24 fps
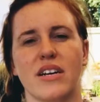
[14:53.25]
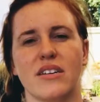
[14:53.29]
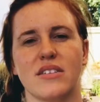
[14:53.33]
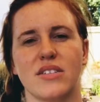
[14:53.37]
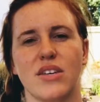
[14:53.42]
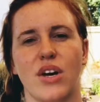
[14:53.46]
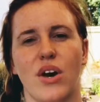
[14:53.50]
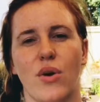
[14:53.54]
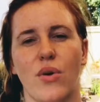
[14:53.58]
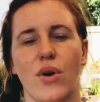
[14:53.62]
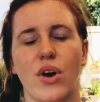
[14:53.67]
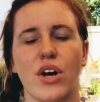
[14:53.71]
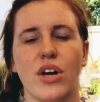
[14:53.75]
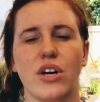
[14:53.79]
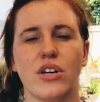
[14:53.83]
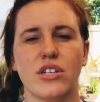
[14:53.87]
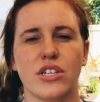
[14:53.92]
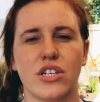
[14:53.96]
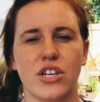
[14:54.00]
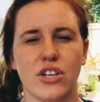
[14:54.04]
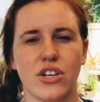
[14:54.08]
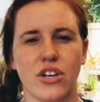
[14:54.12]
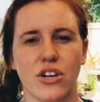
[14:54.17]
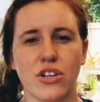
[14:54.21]
So
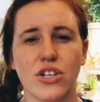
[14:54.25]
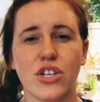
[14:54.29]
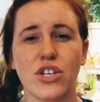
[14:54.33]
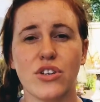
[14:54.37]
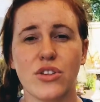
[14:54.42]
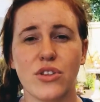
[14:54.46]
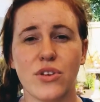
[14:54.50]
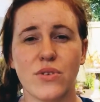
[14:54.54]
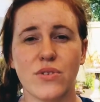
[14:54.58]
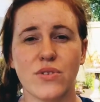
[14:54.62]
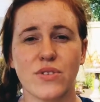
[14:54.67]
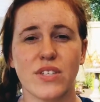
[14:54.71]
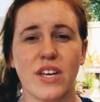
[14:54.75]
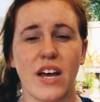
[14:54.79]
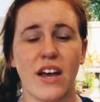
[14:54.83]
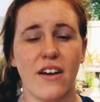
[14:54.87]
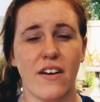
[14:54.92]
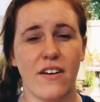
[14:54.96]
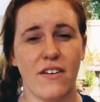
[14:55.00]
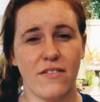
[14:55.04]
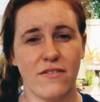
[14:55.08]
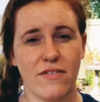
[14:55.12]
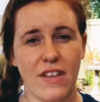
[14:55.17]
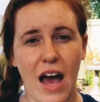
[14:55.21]
to nurture those
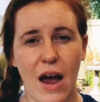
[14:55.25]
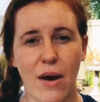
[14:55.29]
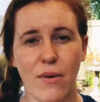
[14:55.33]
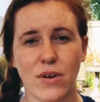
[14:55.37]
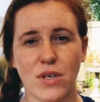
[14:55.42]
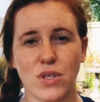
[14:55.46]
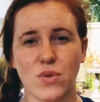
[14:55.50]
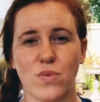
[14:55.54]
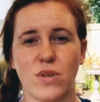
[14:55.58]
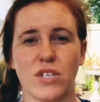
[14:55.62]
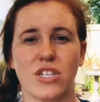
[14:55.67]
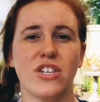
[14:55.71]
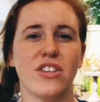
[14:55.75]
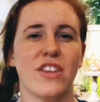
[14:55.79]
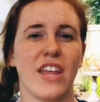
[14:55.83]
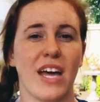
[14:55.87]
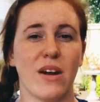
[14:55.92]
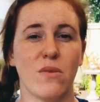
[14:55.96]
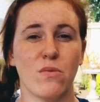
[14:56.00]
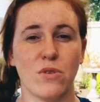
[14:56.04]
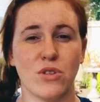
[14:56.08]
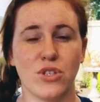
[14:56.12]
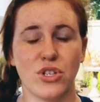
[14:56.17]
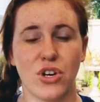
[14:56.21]
flowers, which
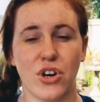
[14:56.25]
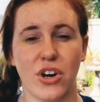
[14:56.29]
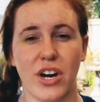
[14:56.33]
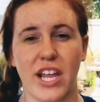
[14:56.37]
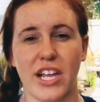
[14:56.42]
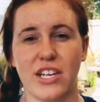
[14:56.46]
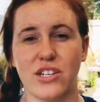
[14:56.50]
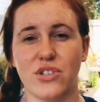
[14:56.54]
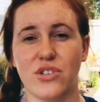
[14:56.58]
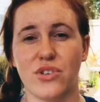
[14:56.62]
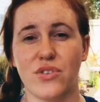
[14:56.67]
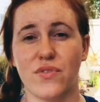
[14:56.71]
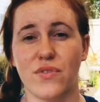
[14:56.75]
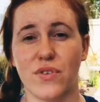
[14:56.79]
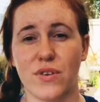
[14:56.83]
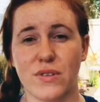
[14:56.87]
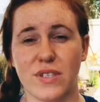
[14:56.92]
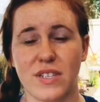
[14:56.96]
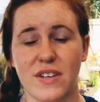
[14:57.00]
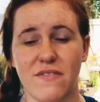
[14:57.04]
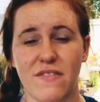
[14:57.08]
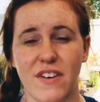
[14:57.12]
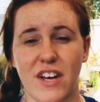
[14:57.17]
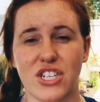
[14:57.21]
then will turn into
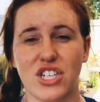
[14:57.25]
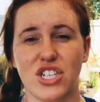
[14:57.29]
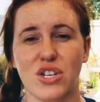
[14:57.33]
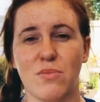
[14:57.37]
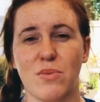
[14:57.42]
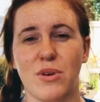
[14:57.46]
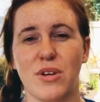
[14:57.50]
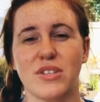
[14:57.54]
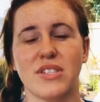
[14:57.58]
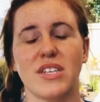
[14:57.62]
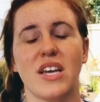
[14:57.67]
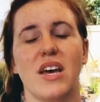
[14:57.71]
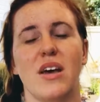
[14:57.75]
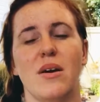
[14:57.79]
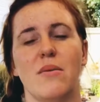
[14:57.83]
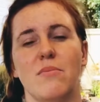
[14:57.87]
fruits and vegetables,